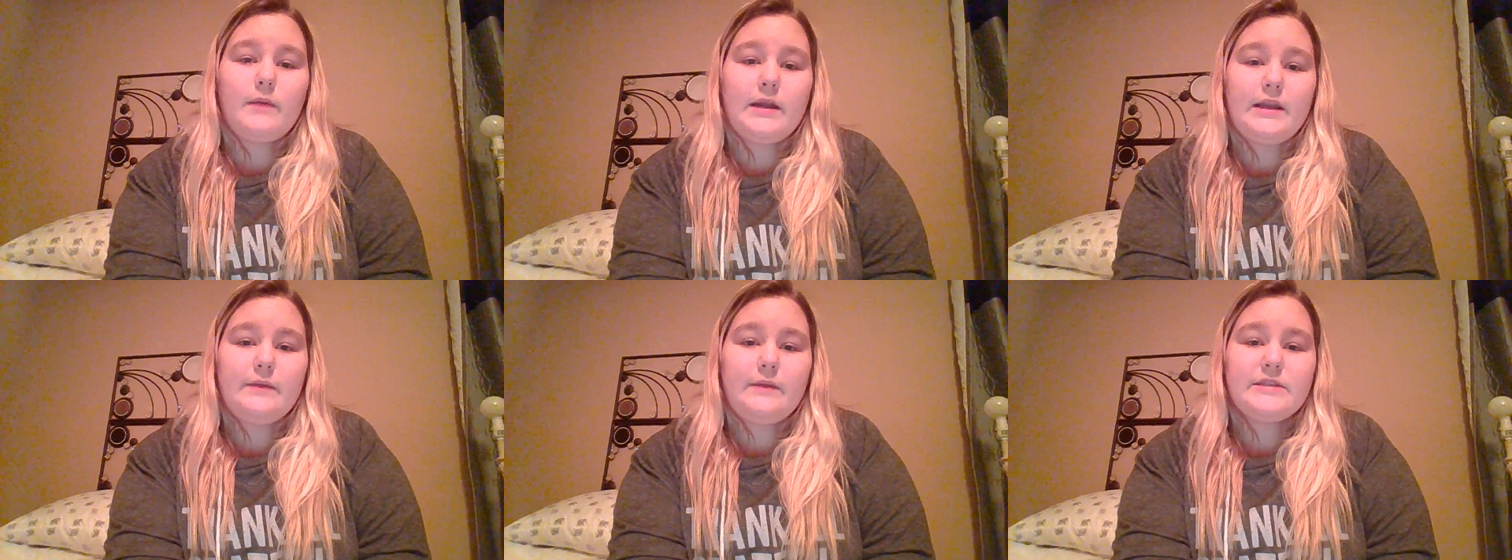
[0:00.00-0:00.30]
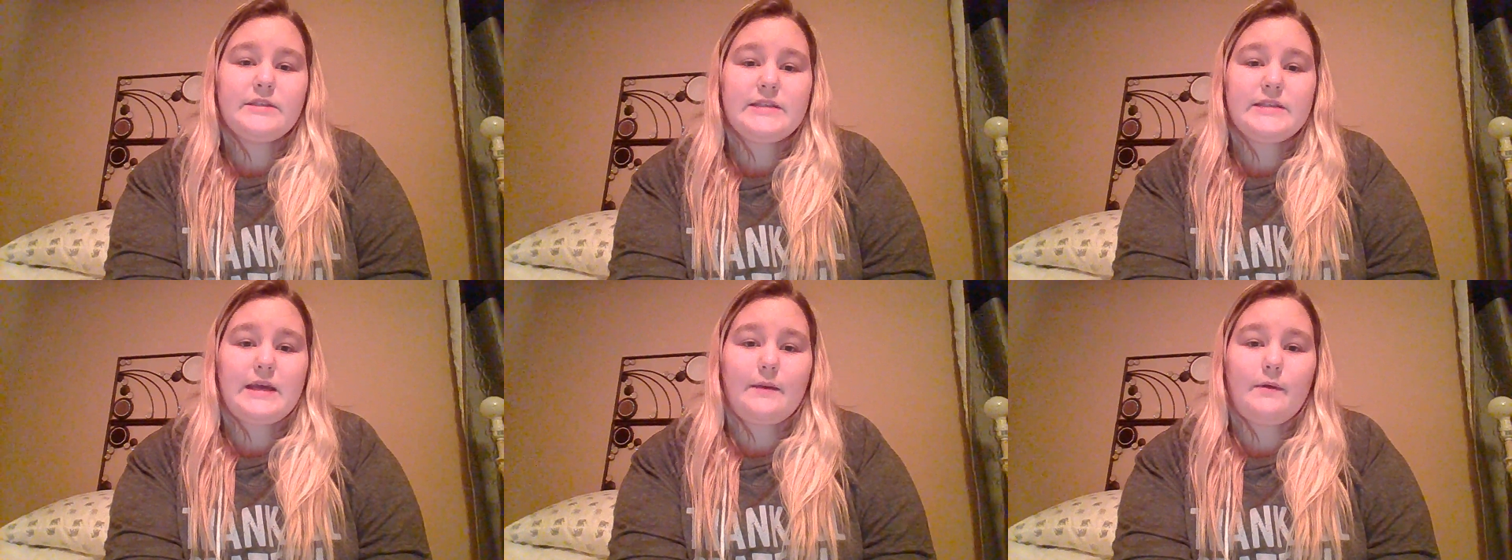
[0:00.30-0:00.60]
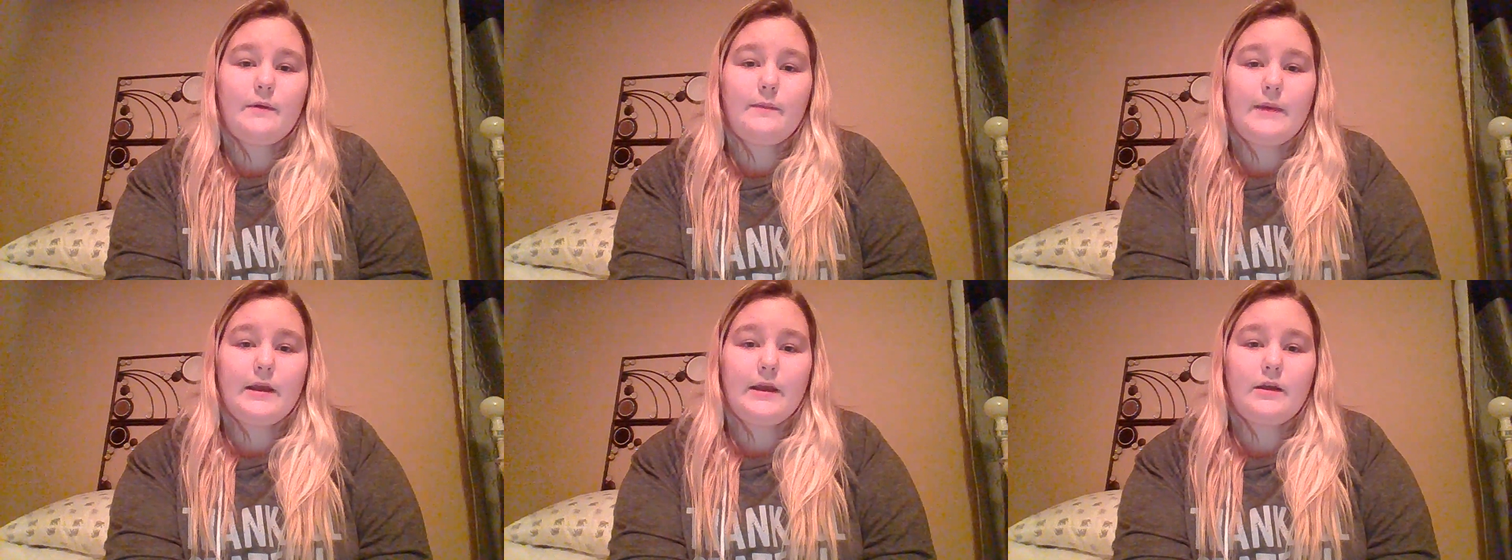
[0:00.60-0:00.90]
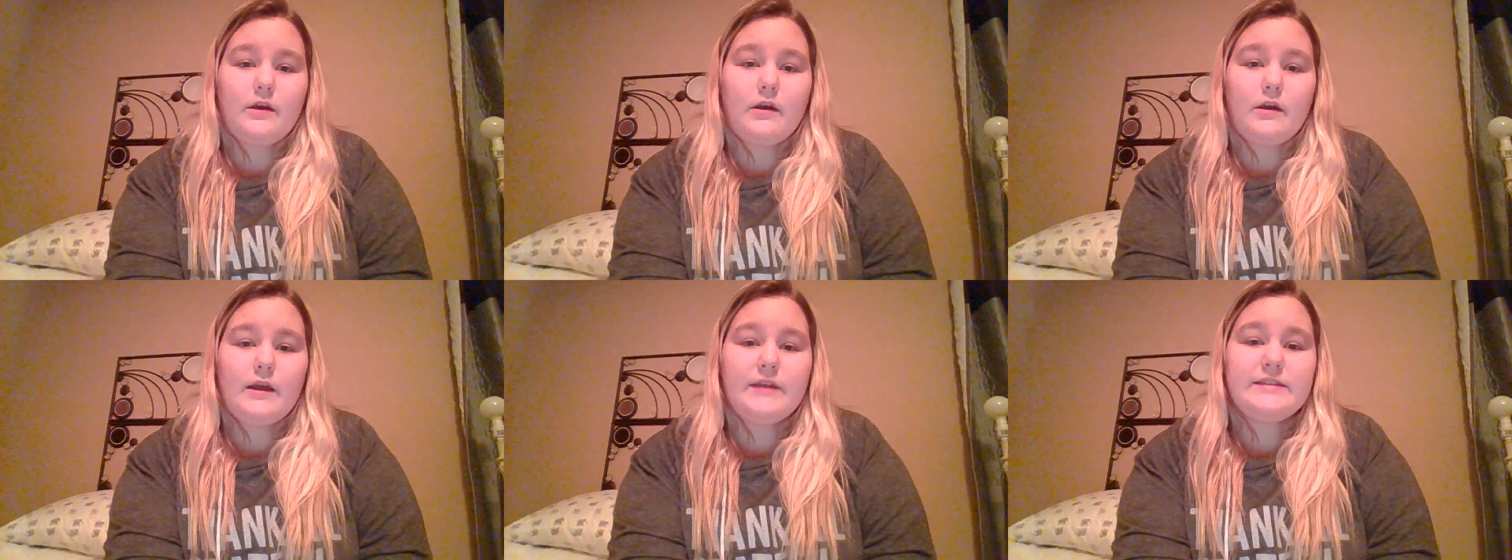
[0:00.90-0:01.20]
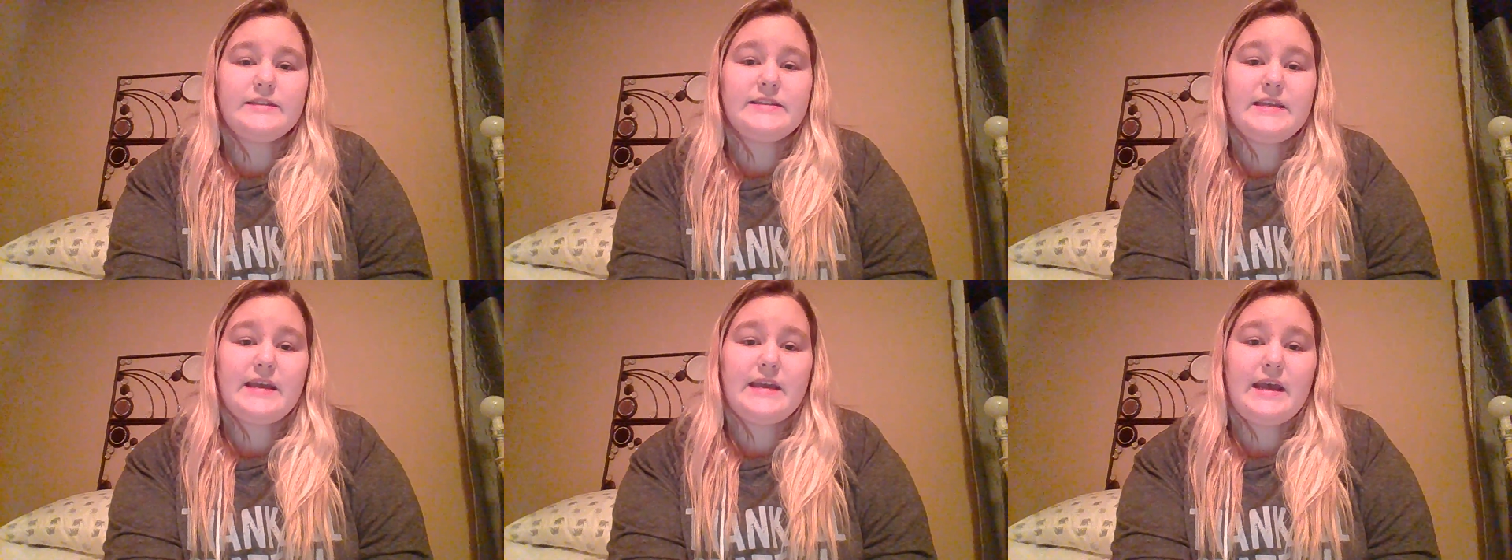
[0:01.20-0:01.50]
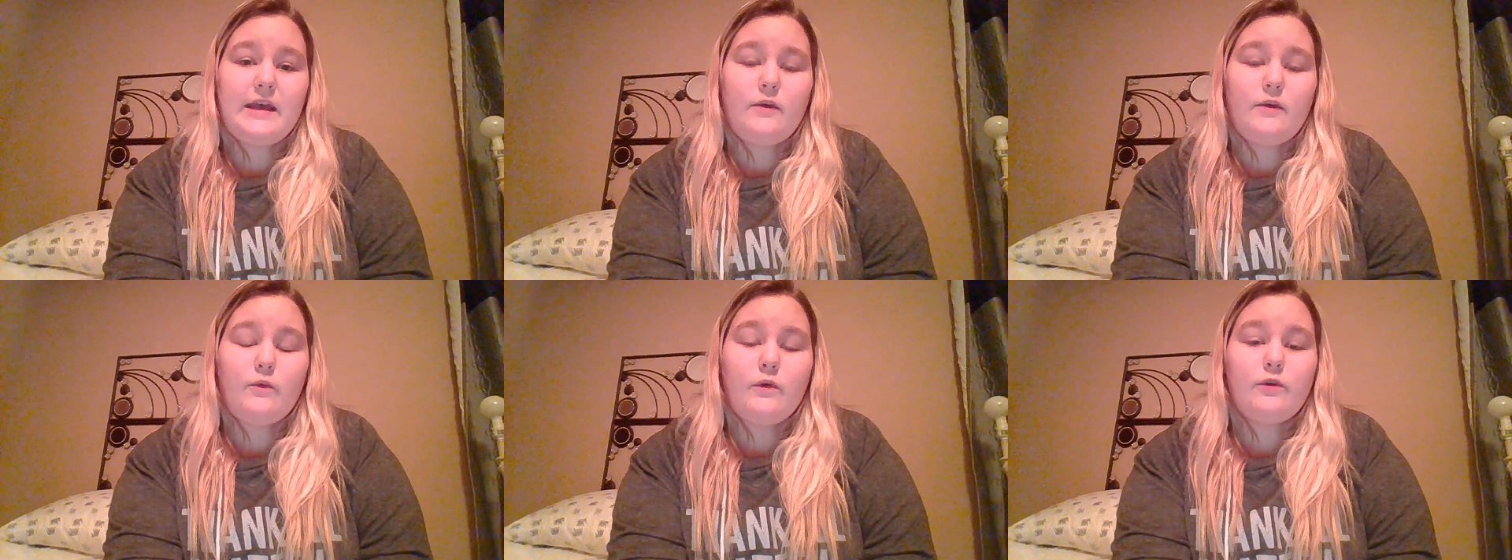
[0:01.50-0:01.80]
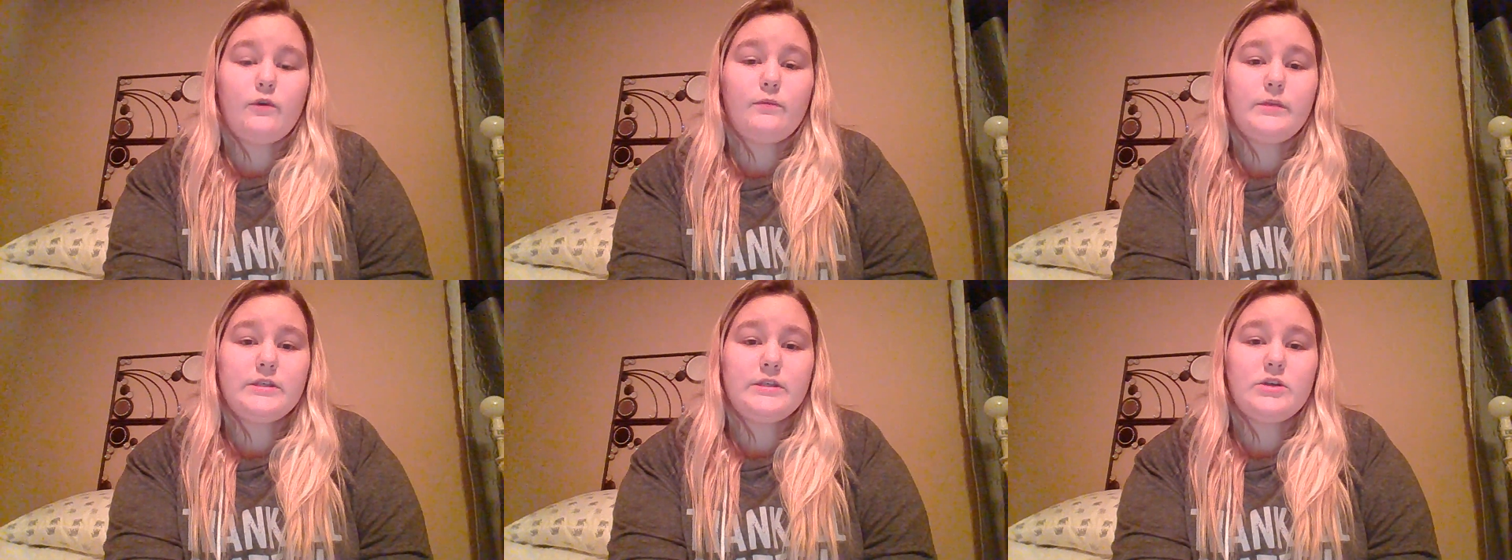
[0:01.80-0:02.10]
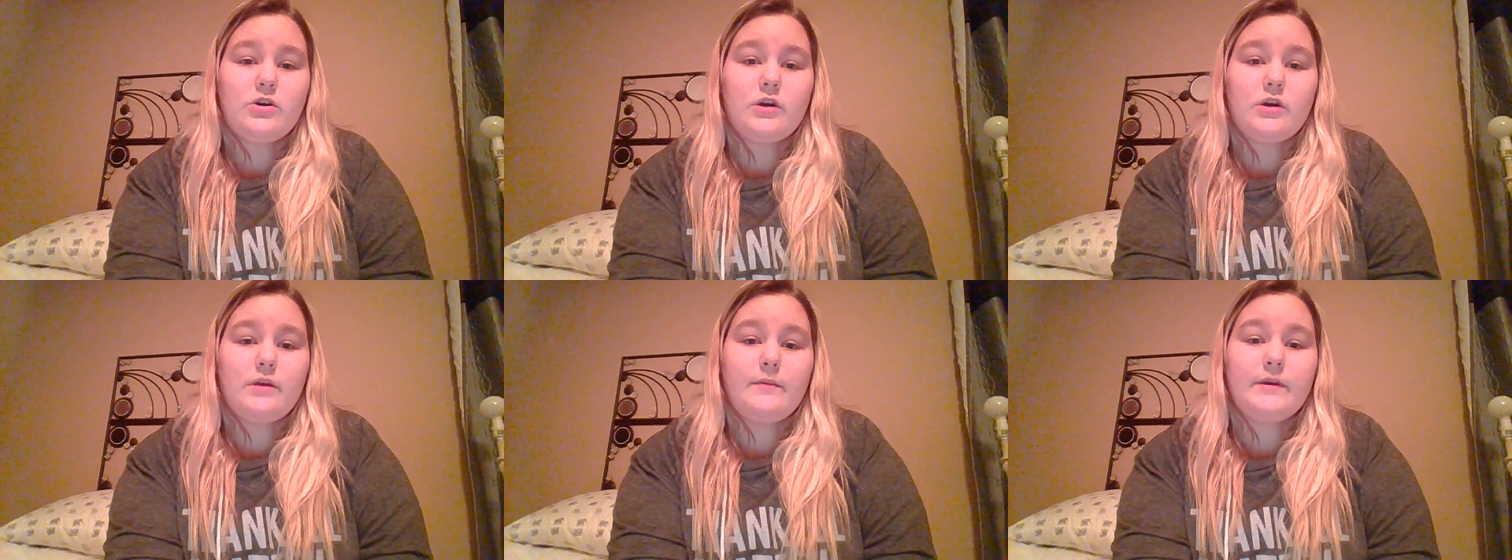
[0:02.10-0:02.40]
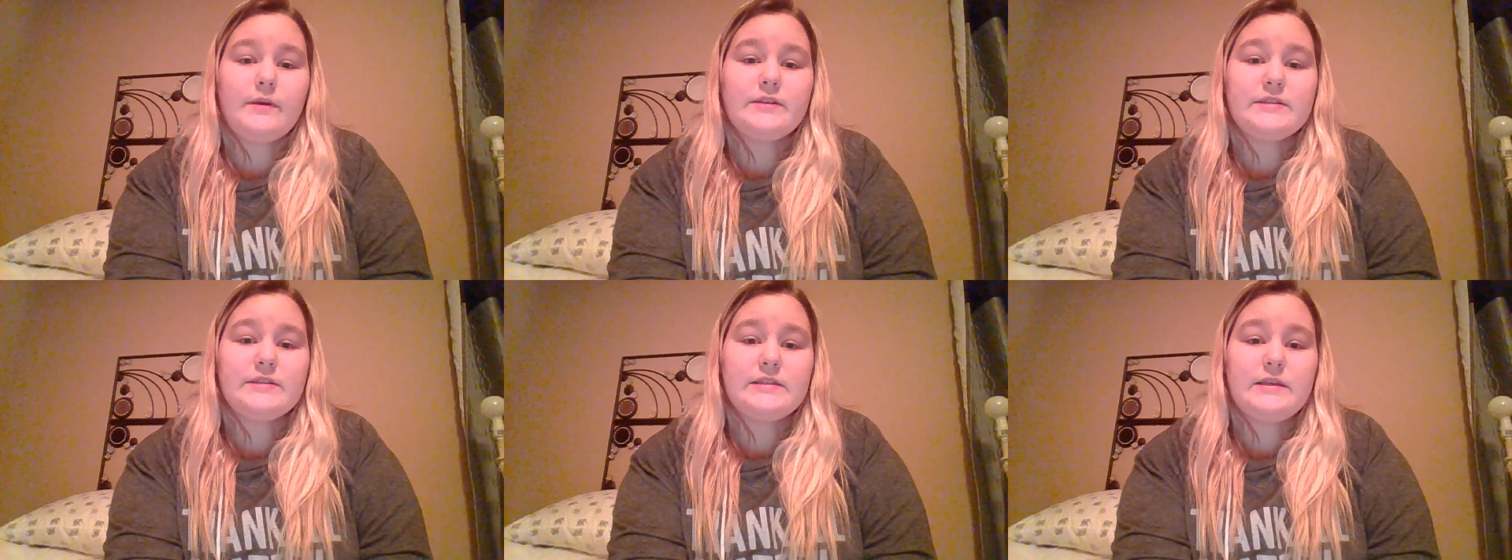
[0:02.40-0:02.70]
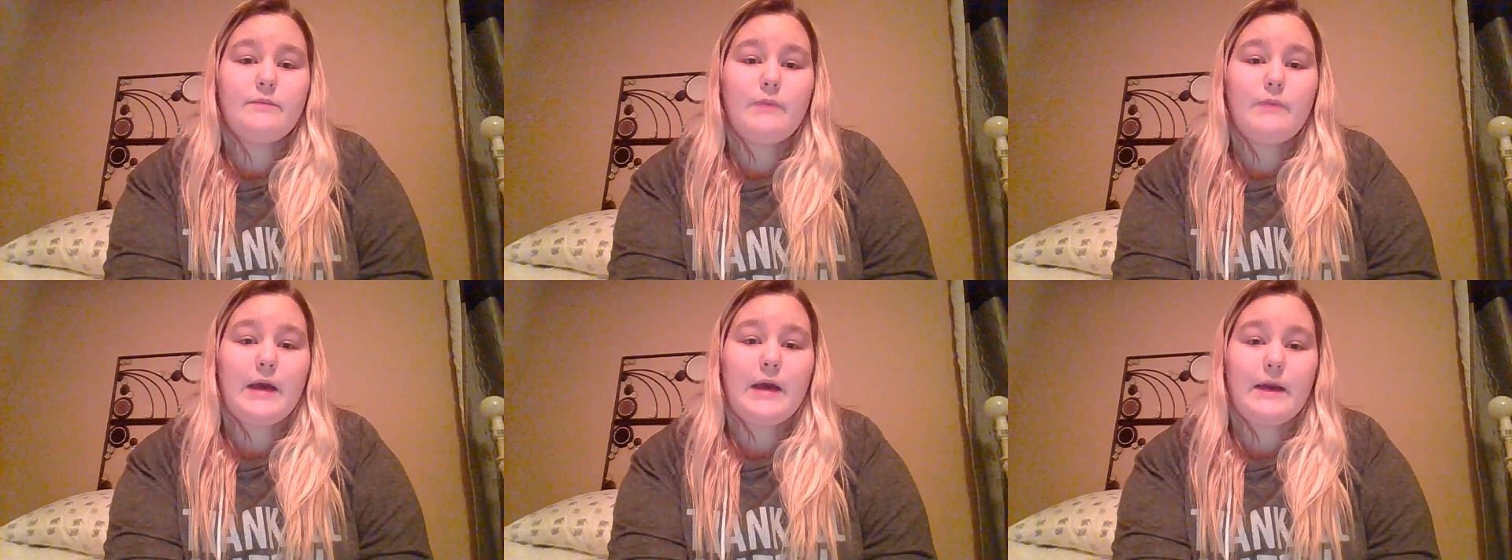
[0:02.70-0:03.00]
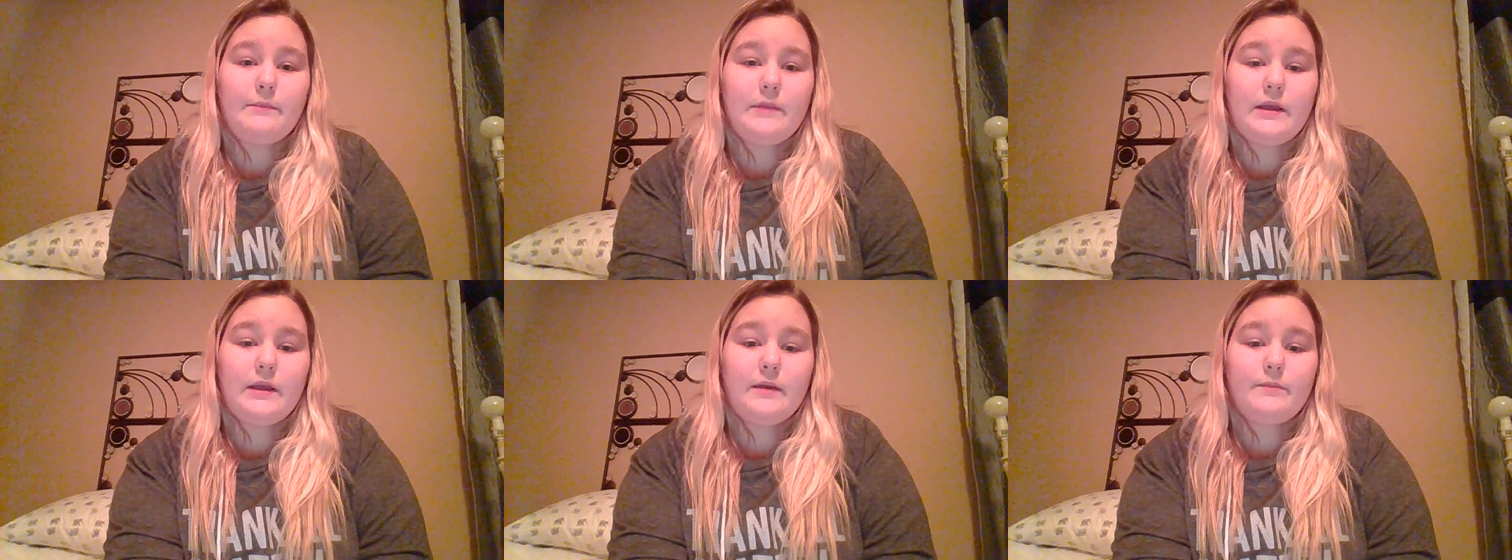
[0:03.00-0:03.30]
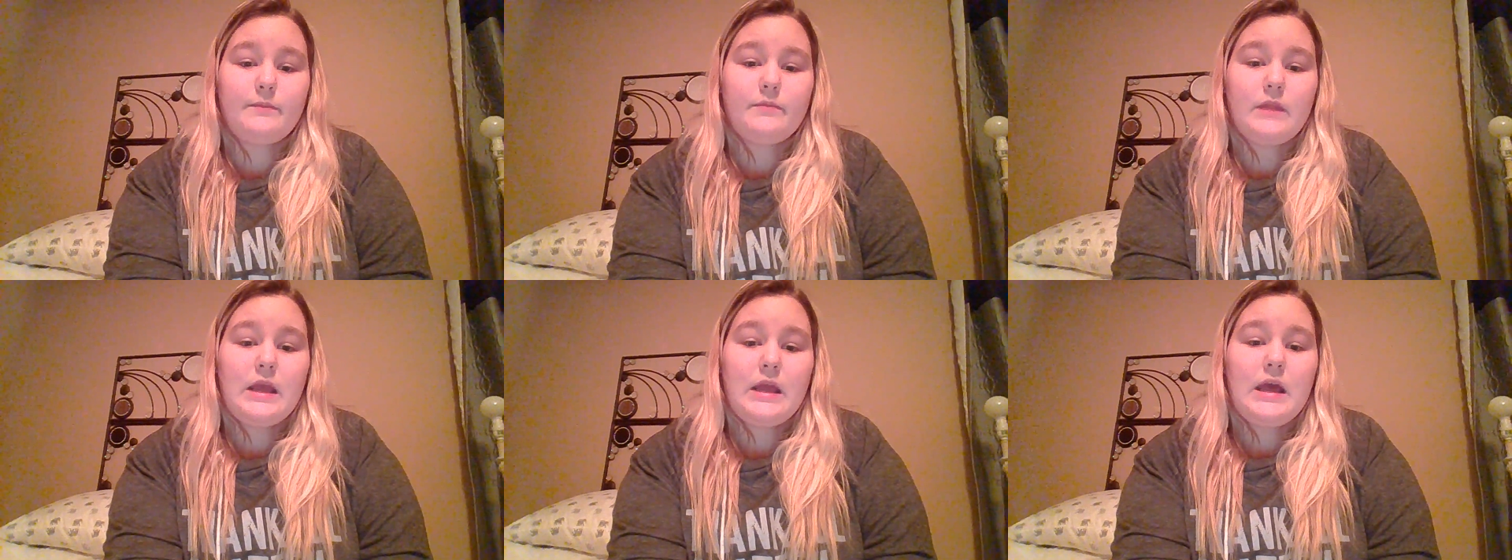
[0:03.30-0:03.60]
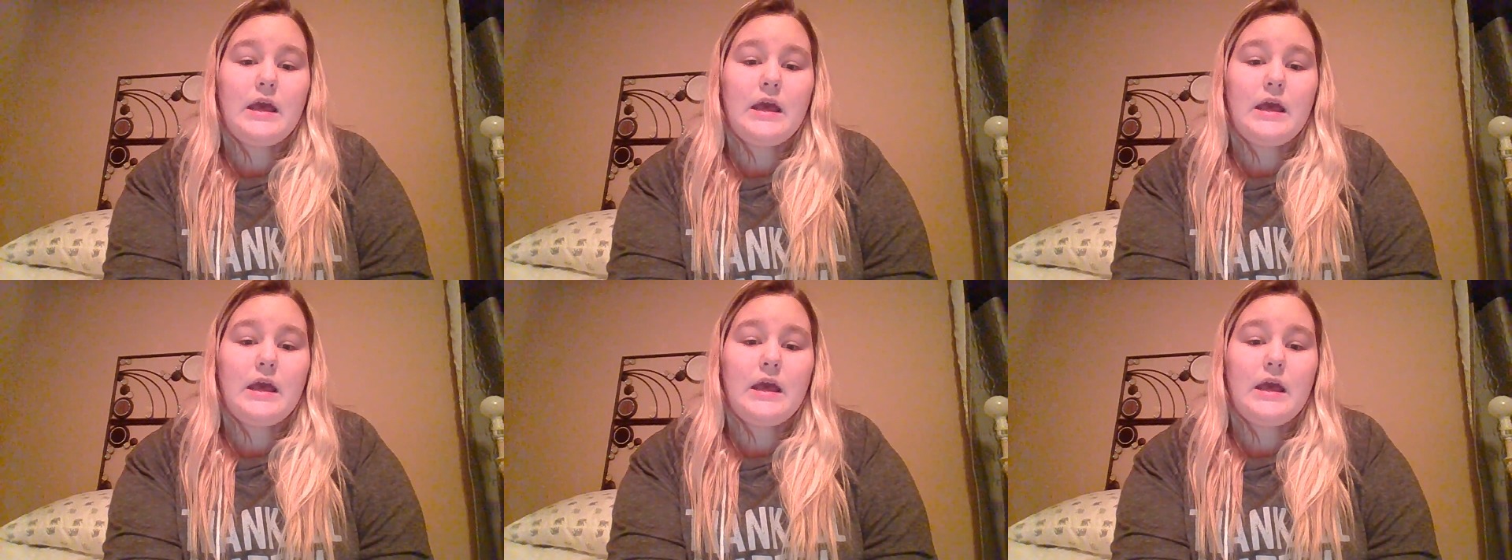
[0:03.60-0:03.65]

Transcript: My name is Gabby Baker, and today we will be talking about sleep apnea.